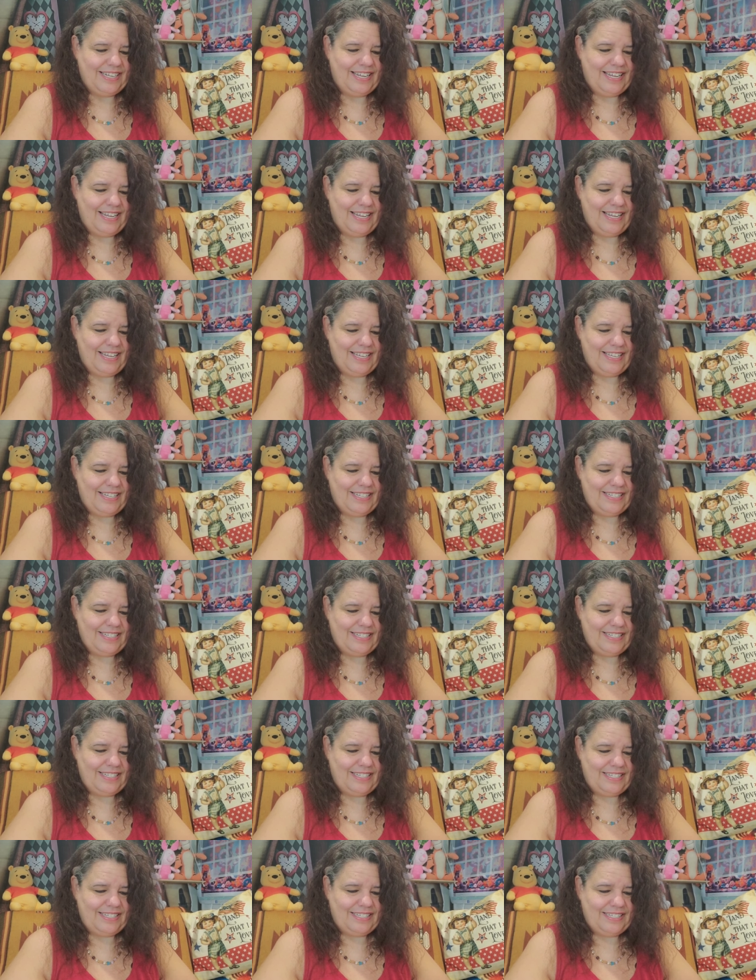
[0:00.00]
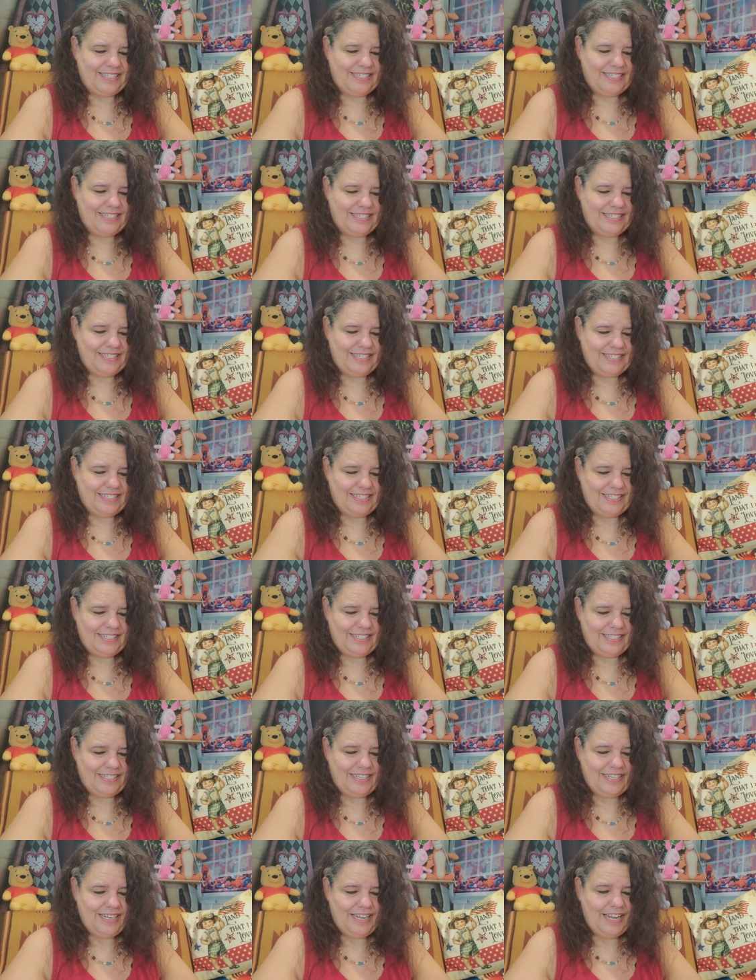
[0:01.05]
And
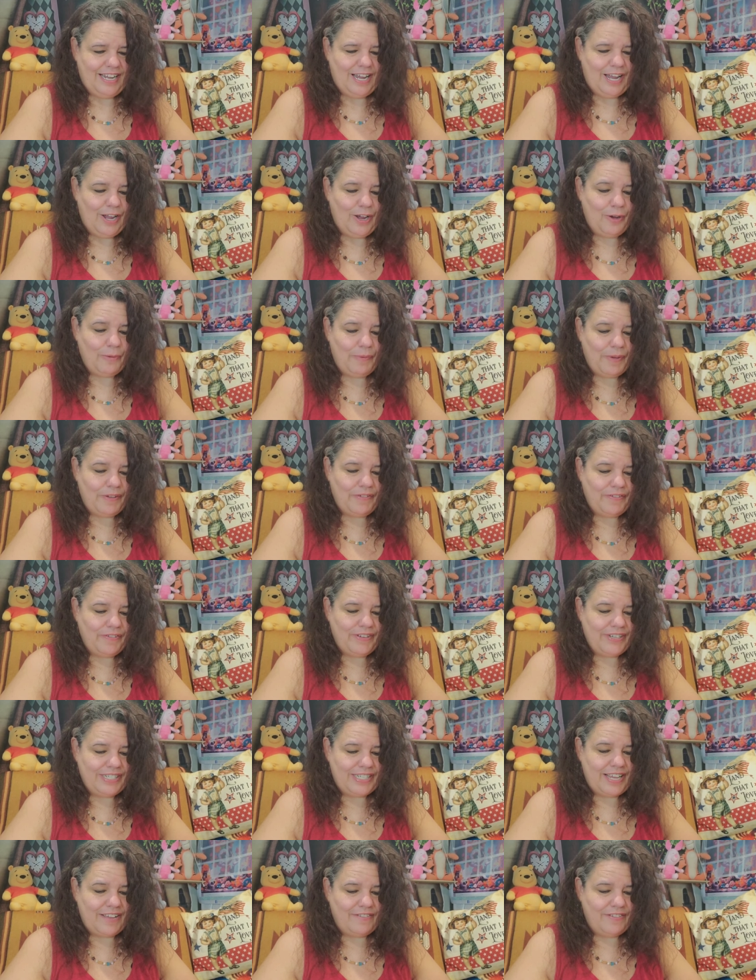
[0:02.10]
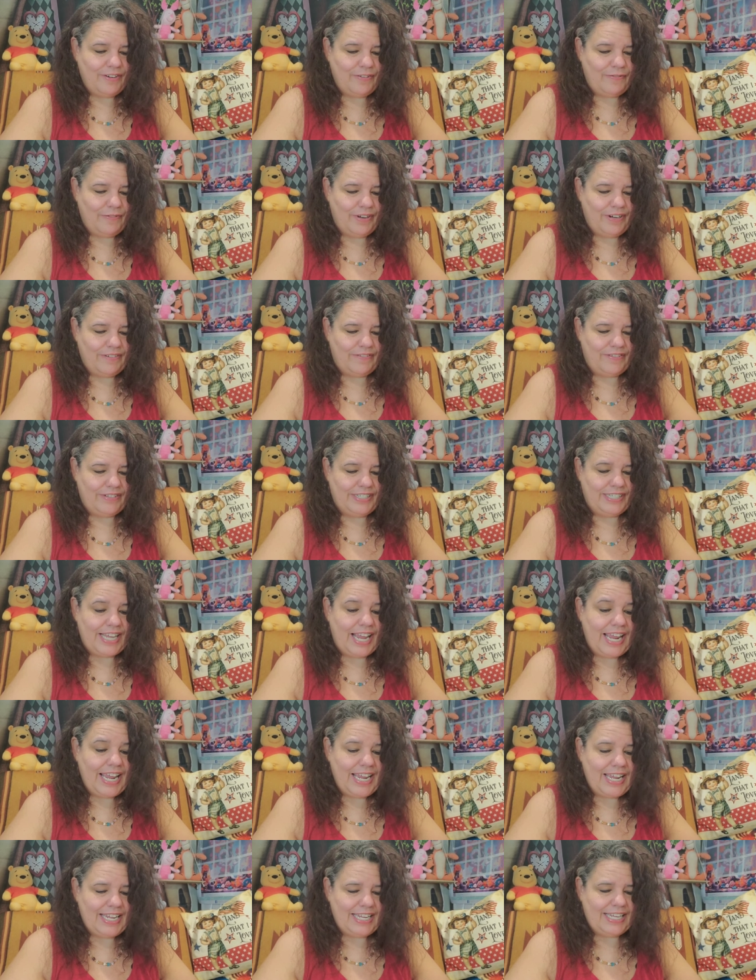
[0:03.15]
I hope everyone's having a wonderful
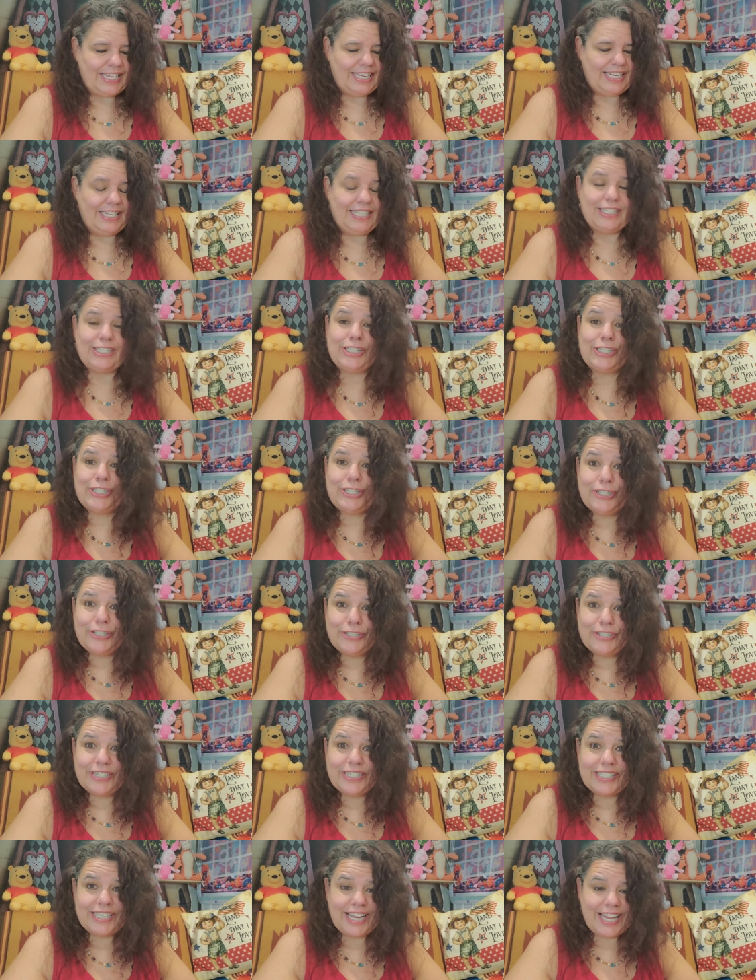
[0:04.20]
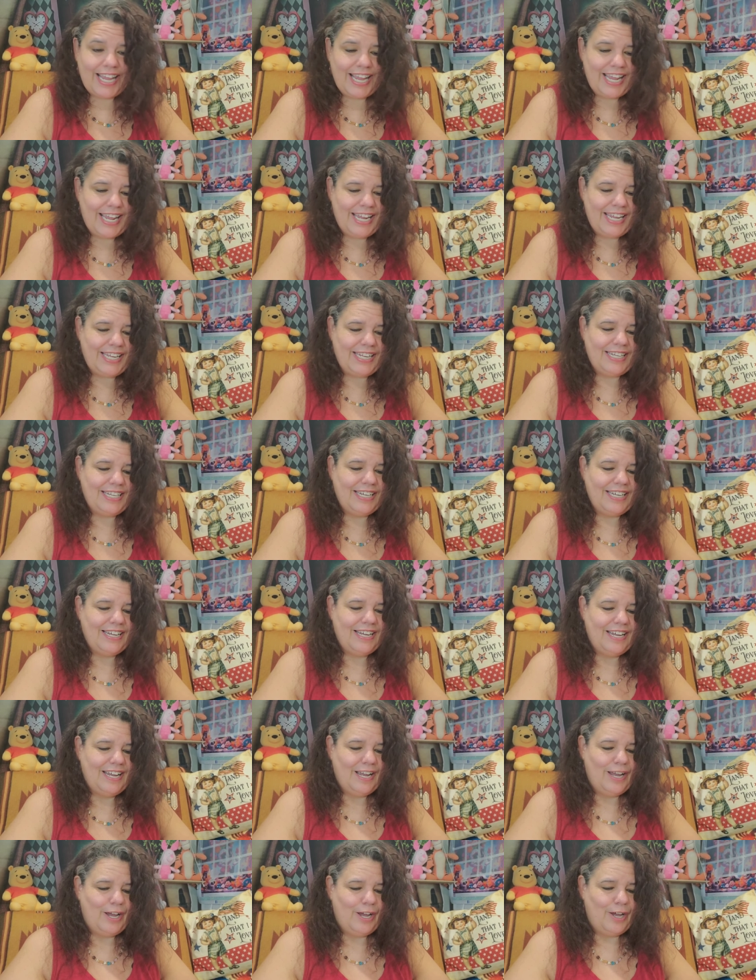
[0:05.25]
day. It is Tuesday.
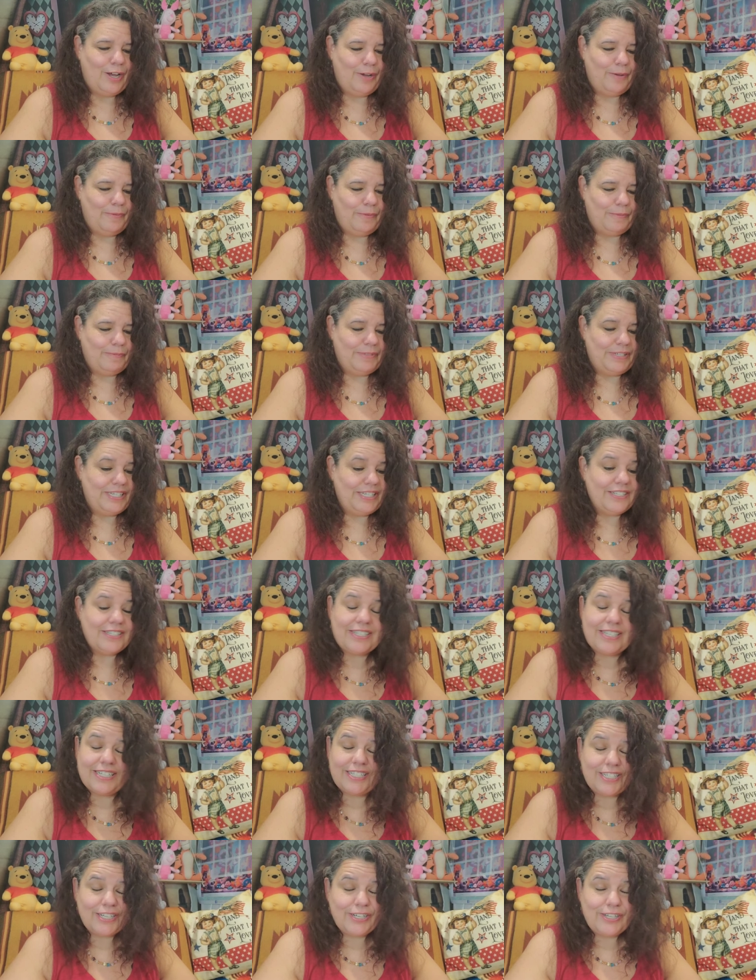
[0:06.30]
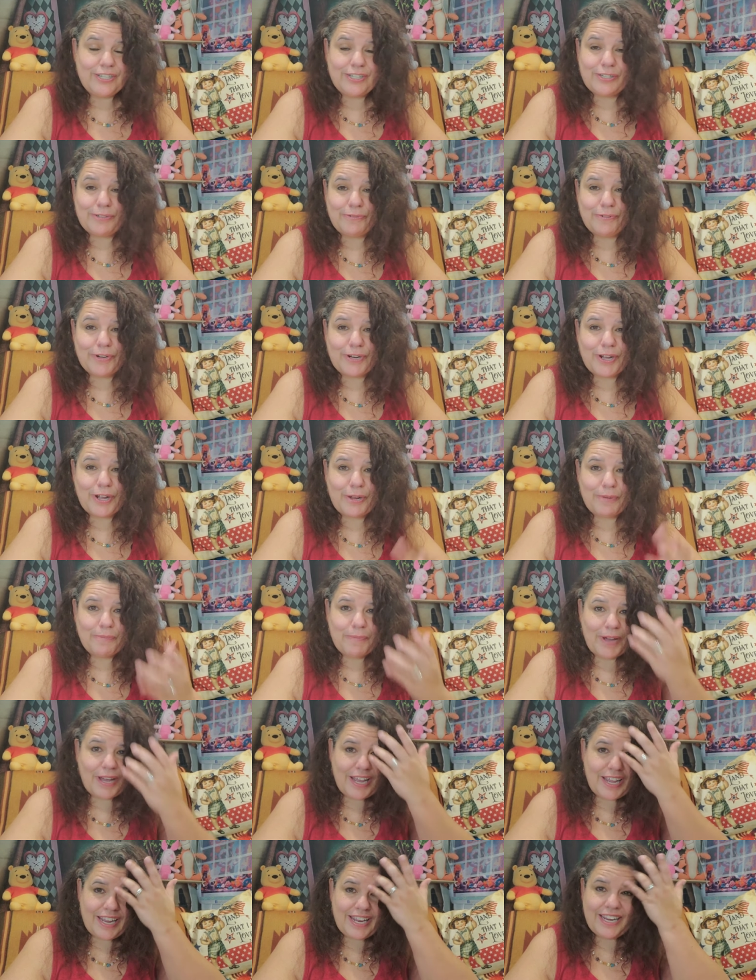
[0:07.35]
I'm still continuing to work on
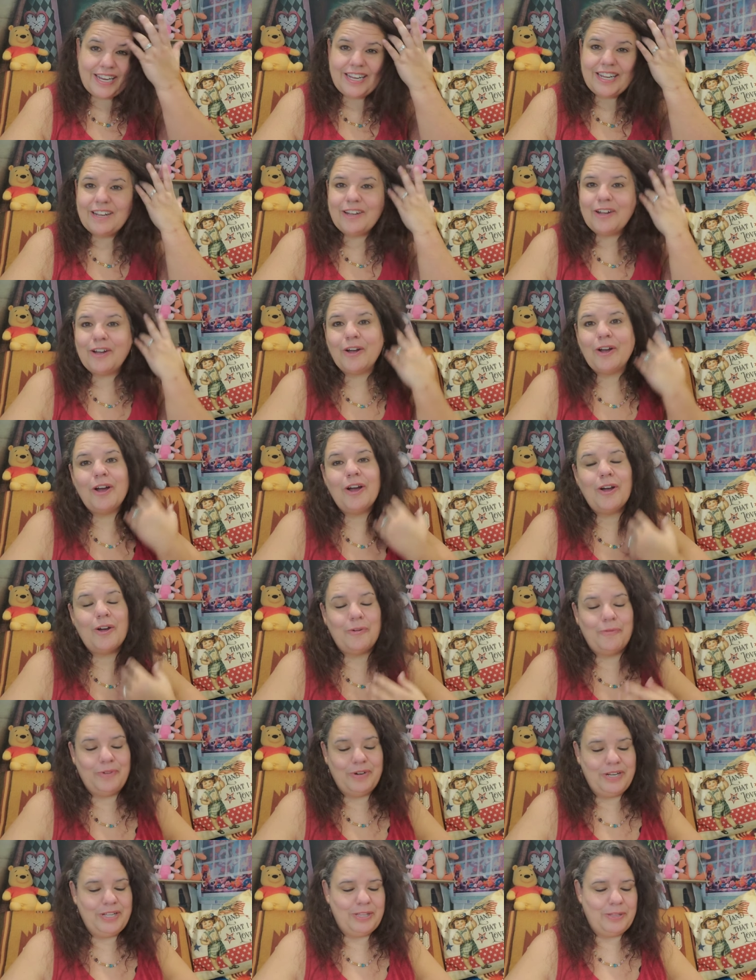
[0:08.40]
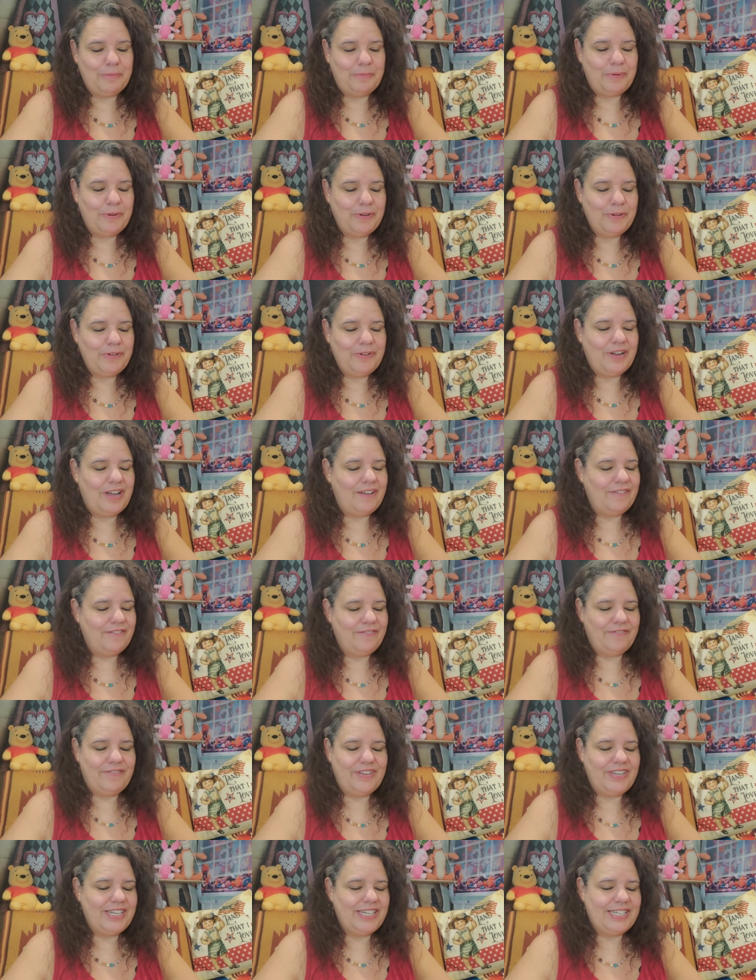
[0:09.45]
my Winnie the Pooh. I
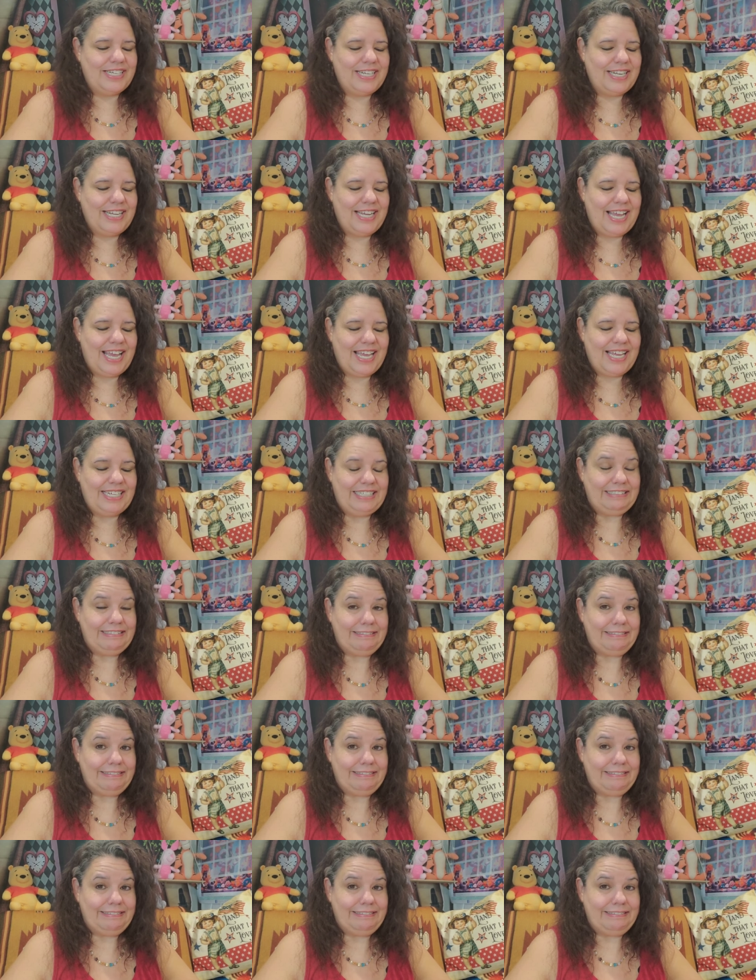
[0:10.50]
haven't finished it yet.